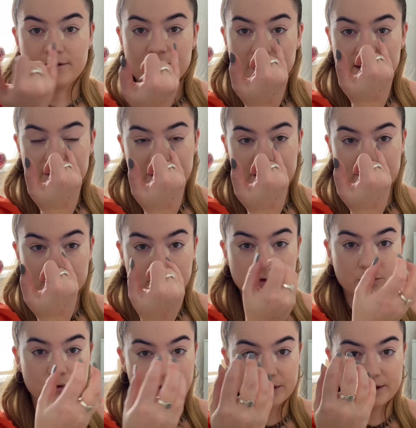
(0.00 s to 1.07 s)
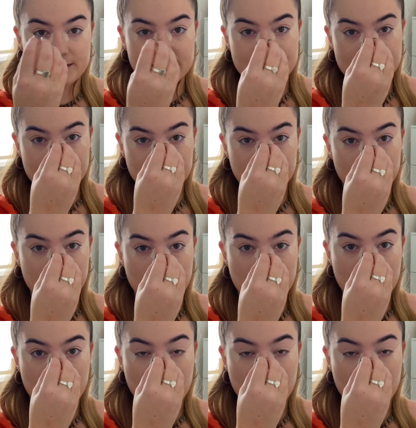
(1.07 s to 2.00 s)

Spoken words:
it in the inner corner, this is going to